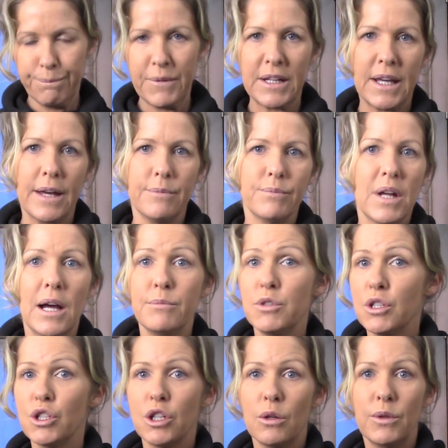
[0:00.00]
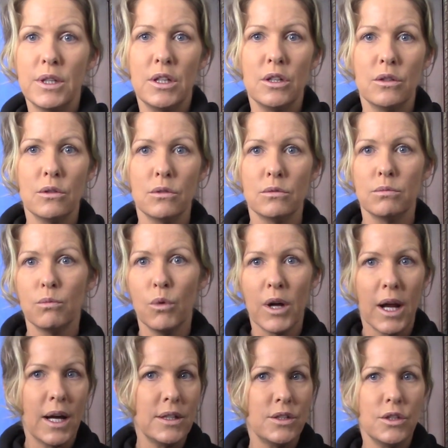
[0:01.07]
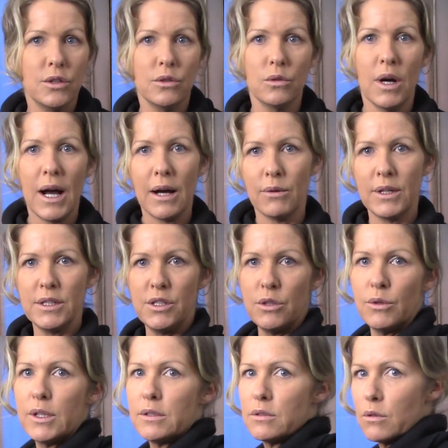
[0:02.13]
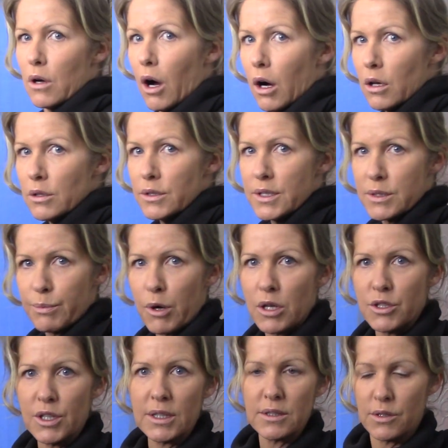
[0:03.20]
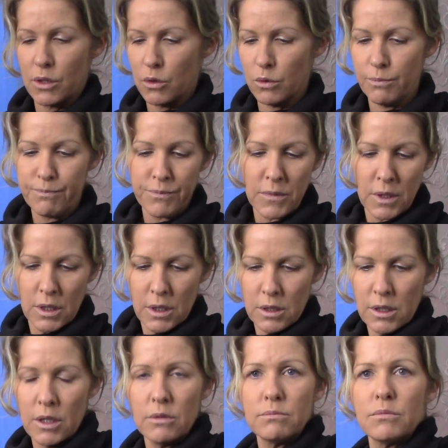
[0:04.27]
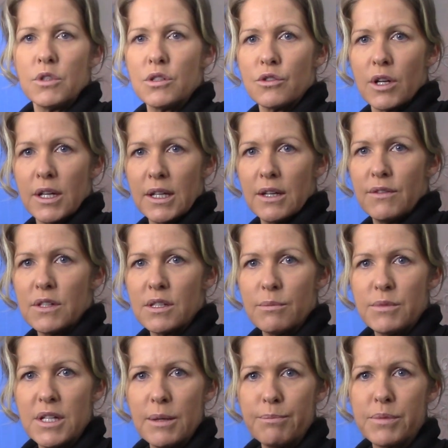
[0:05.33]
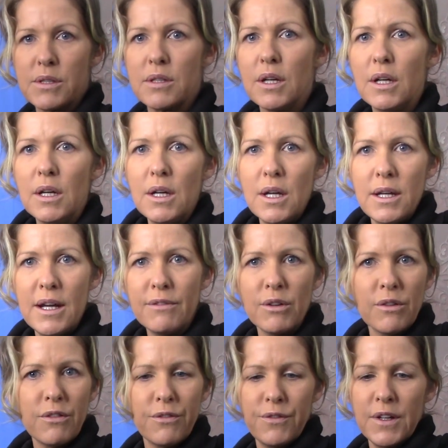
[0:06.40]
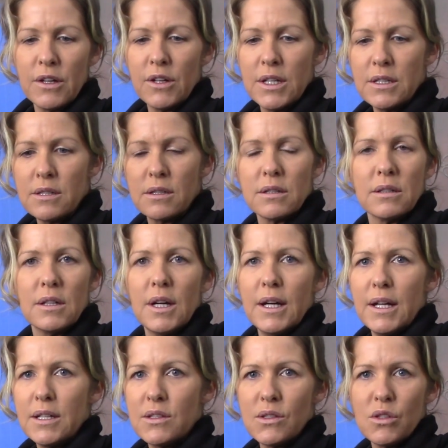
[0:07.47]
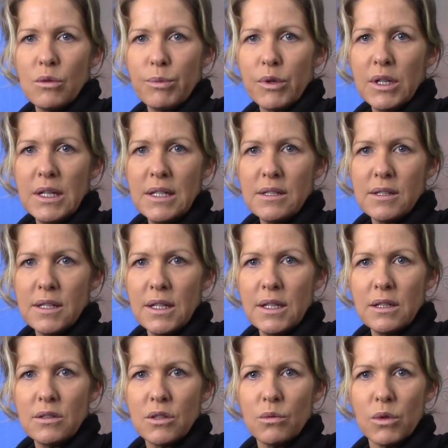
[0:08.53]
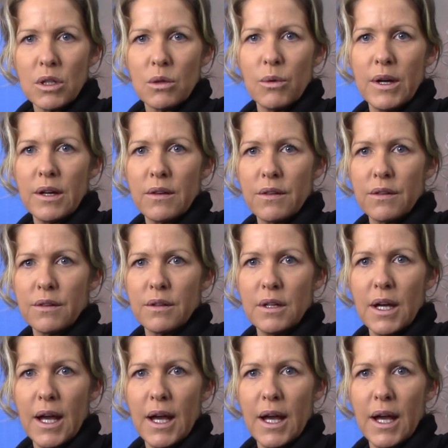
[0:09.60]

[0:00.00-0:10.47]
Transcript: Again, I'm just showing you what I do, how I do it on this project. So, you know, just trying to give you some tips. Never fear it. It's super easy to work with.